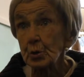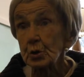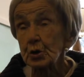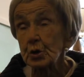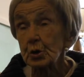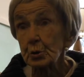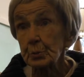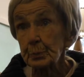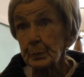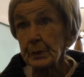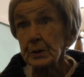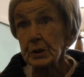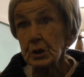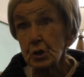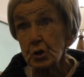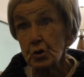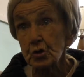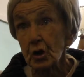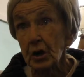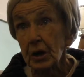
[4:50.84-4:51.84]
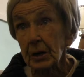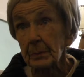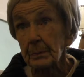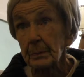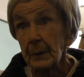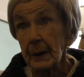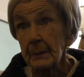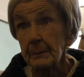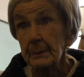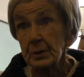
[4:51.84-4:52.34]
She was pretty strict,
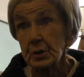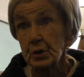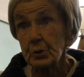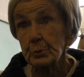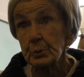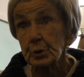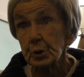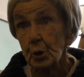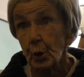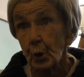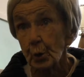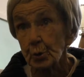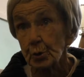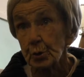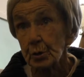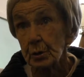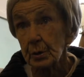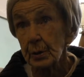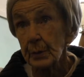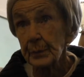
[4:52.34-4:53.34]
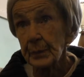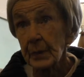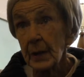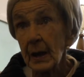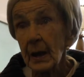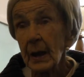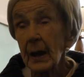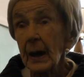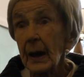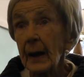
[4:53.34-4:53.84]
mind, but she was good.
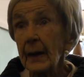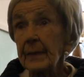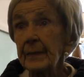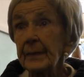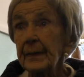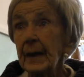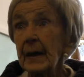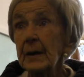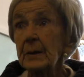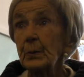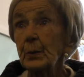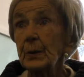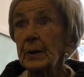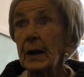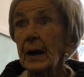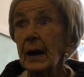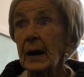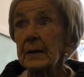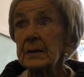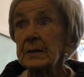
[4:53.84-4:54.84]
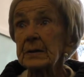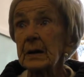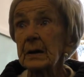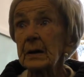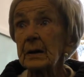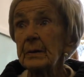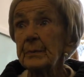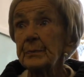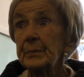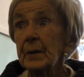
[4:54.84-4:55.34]
And then we had
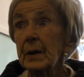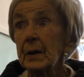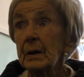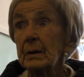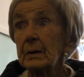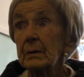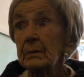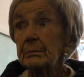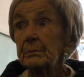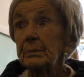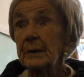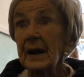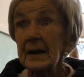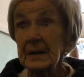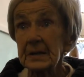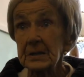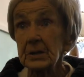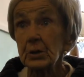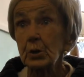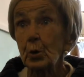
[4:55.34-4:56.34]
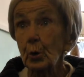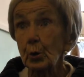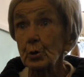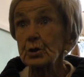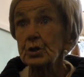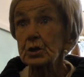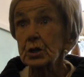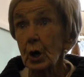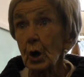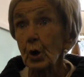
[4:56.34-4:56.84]
plenty of
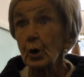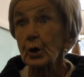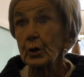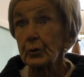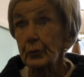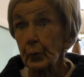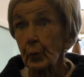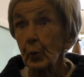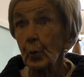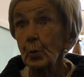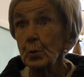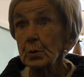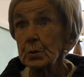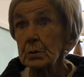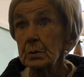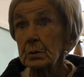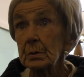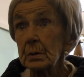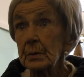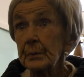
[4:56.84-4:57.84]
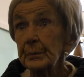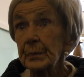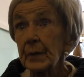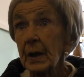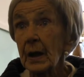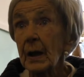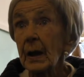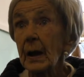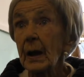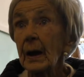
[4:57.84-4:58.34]
good, solid food.
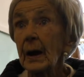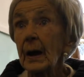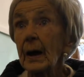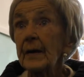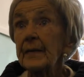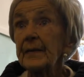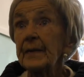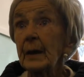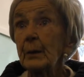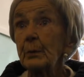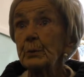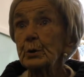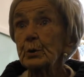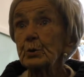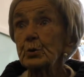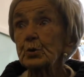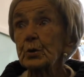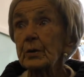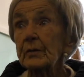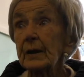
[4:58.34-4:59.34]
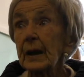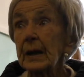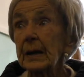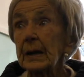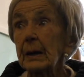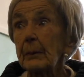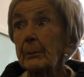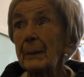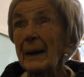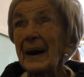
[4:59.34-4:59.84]
And then we used to have
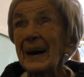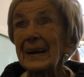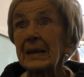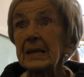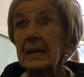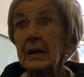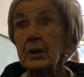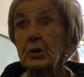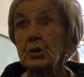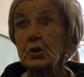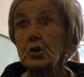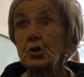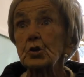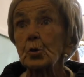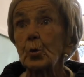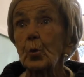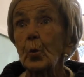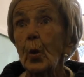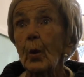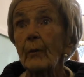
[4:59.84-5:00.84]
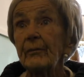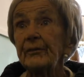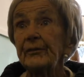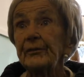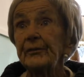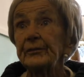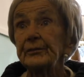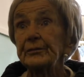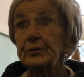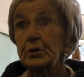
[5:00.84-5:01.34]
like a packed lunch to go off
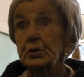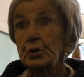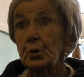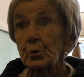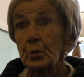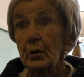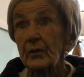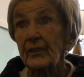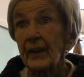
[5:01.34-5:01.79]
to the